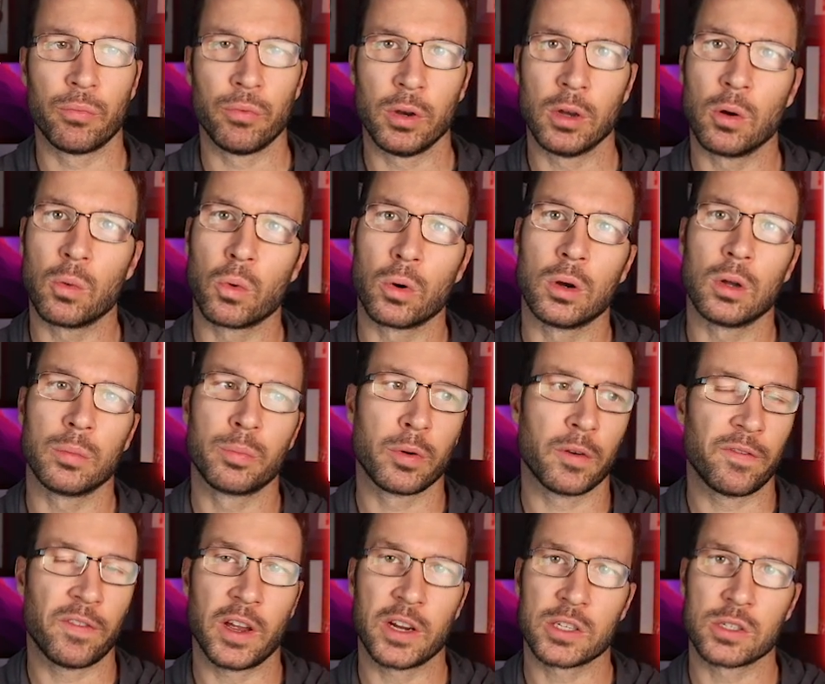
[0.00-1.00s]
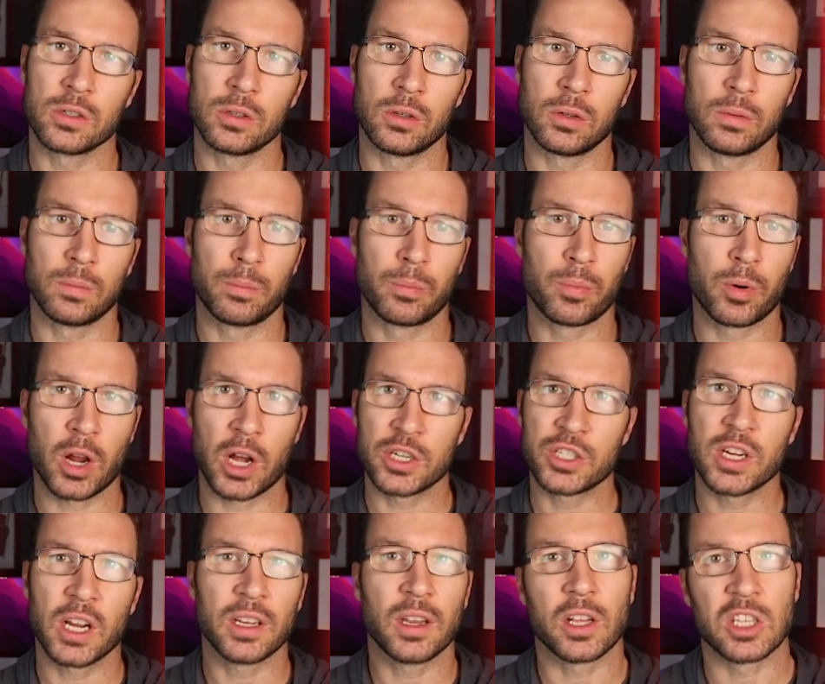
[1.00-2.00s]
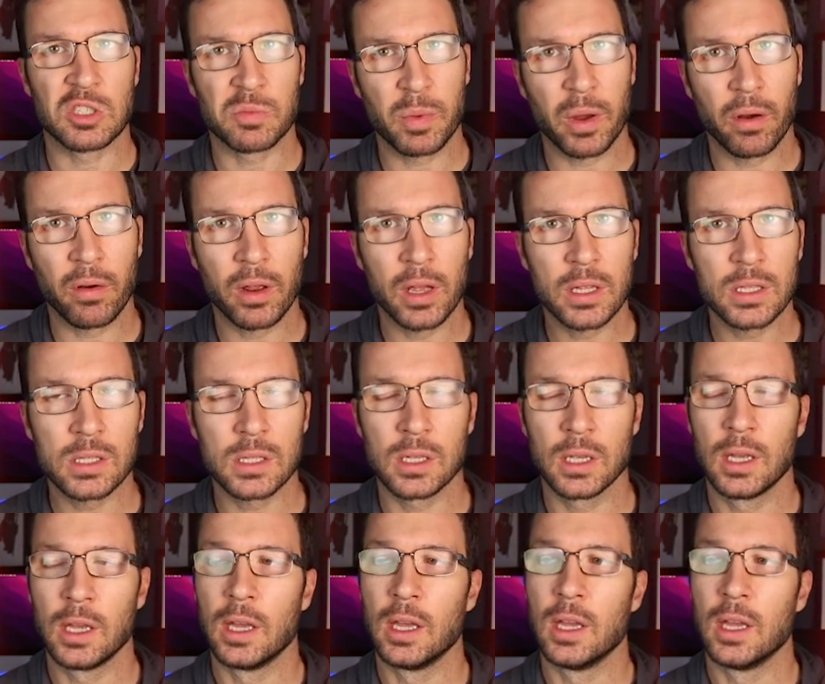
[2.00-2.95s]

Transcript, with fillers: real world professional project experience